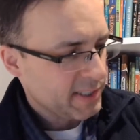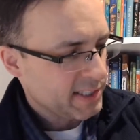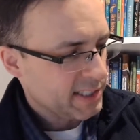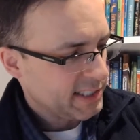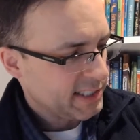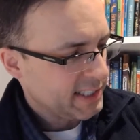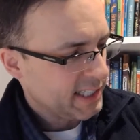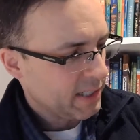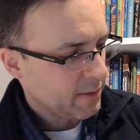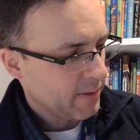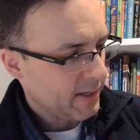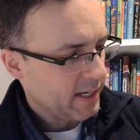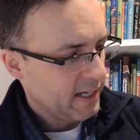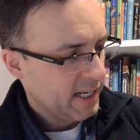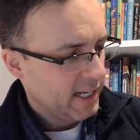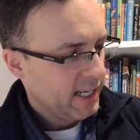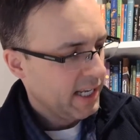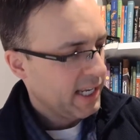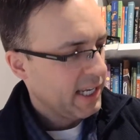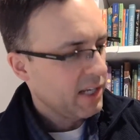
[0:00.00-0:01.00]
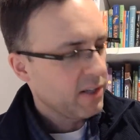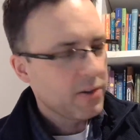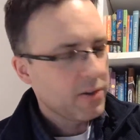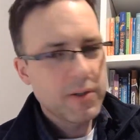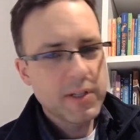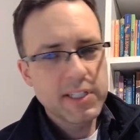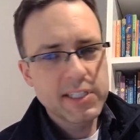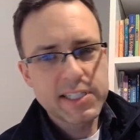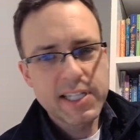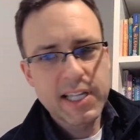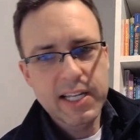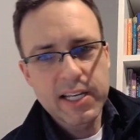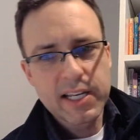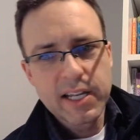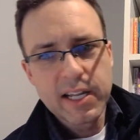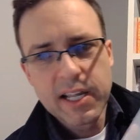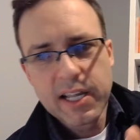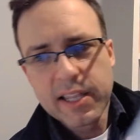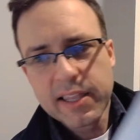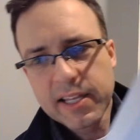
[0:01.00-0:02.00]
Secret, you'll notice that
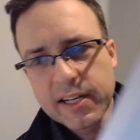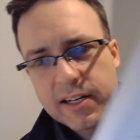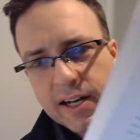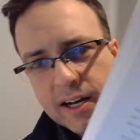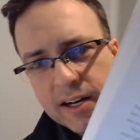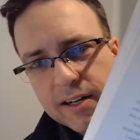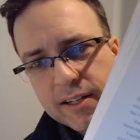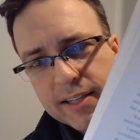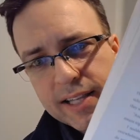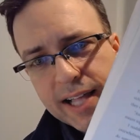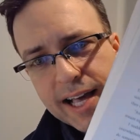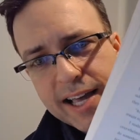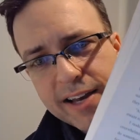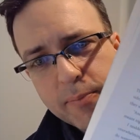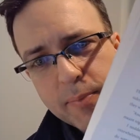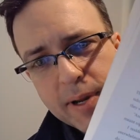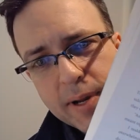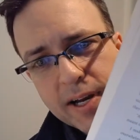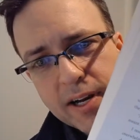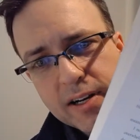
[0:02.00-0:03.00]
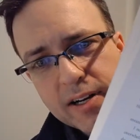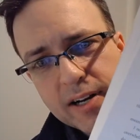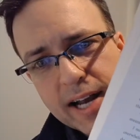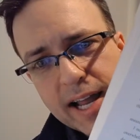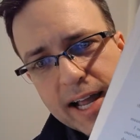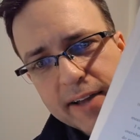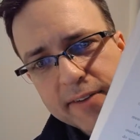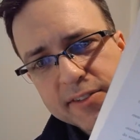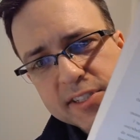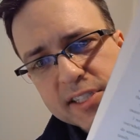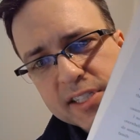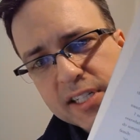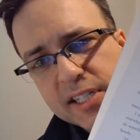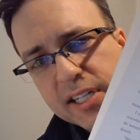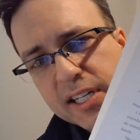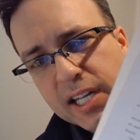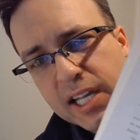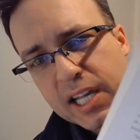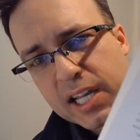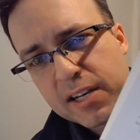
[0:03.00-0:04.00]
there are a lot of paragraphs.
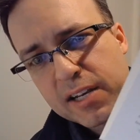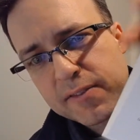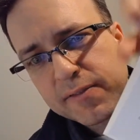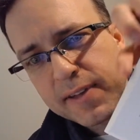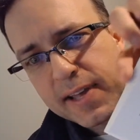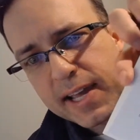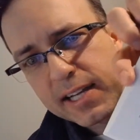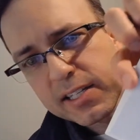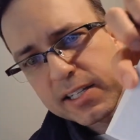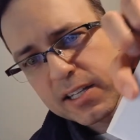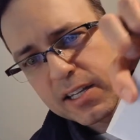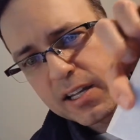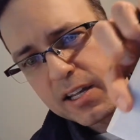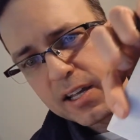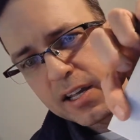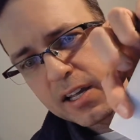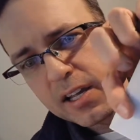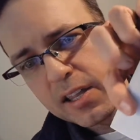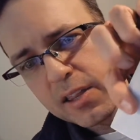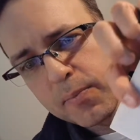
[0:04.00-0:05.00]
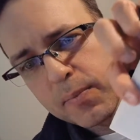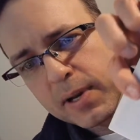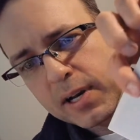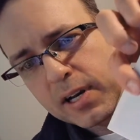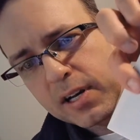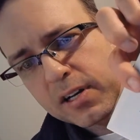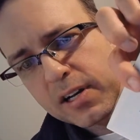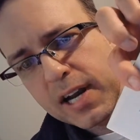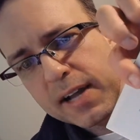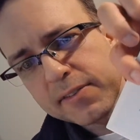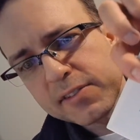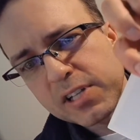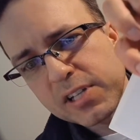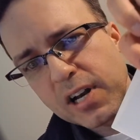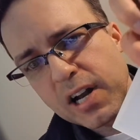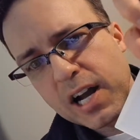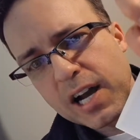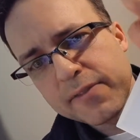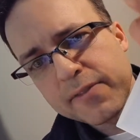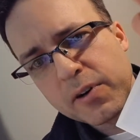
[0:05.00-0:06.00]
In fact, paragraphs
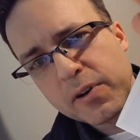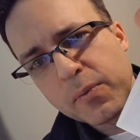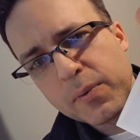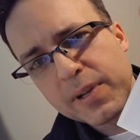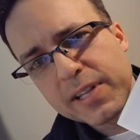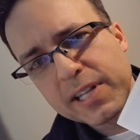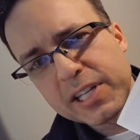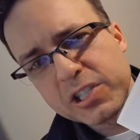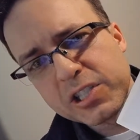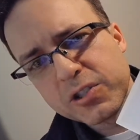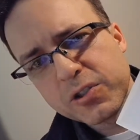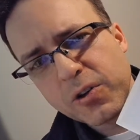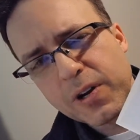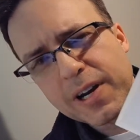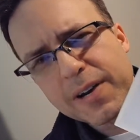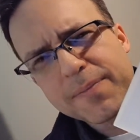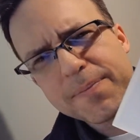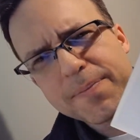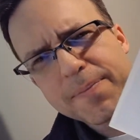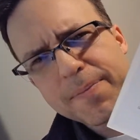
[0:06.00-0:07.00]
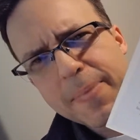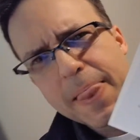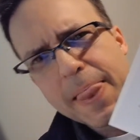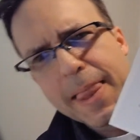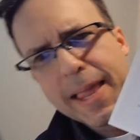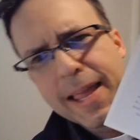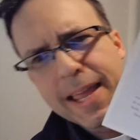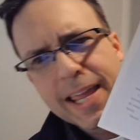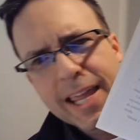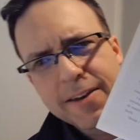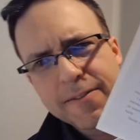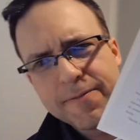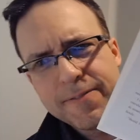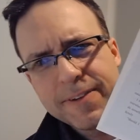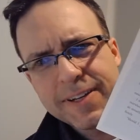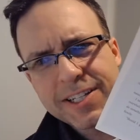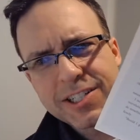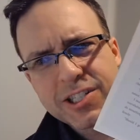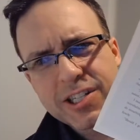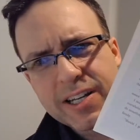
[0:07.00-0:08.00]
are often really short. In
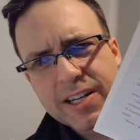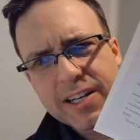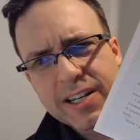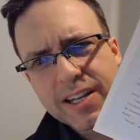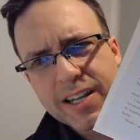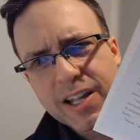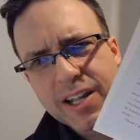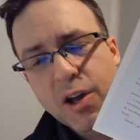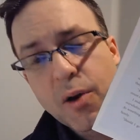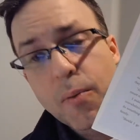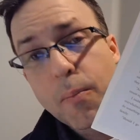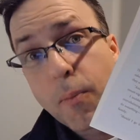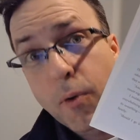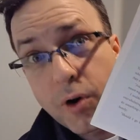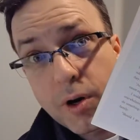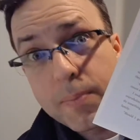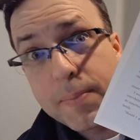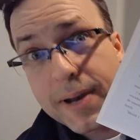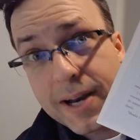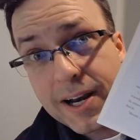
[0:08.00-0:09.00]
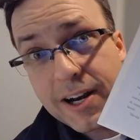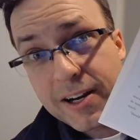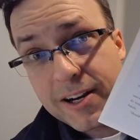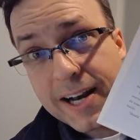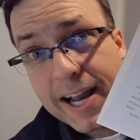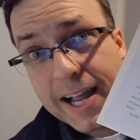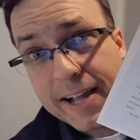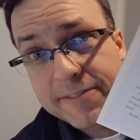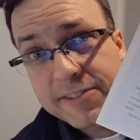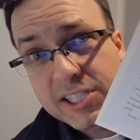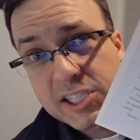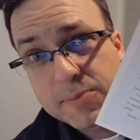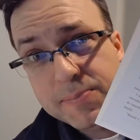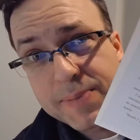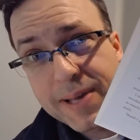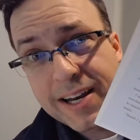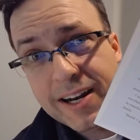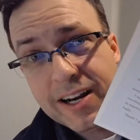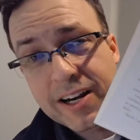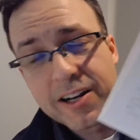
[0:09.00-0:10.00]
fiction, more paragraphs is
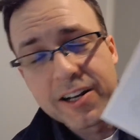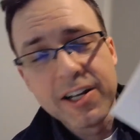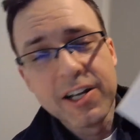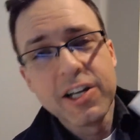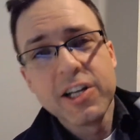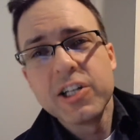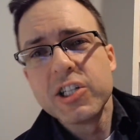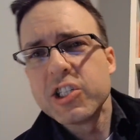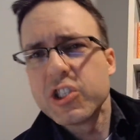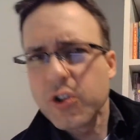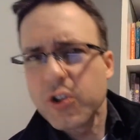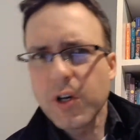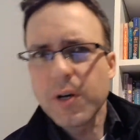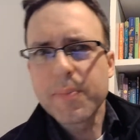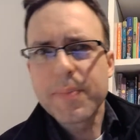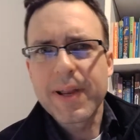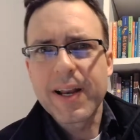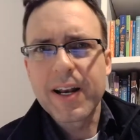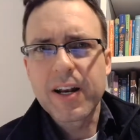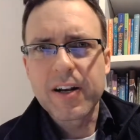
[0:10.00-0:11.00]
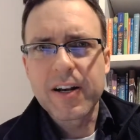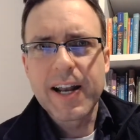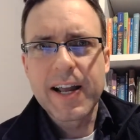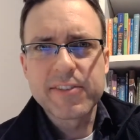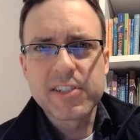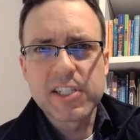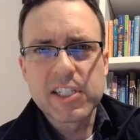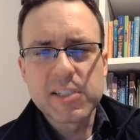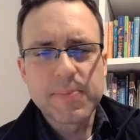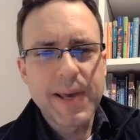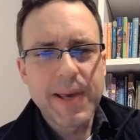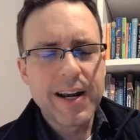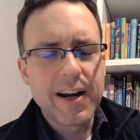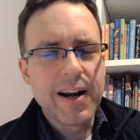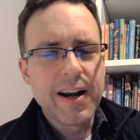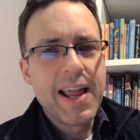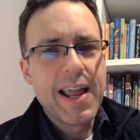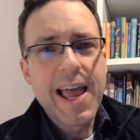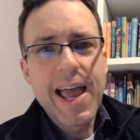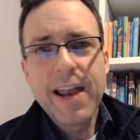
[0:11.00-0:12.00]
better. Short paragraphs is better.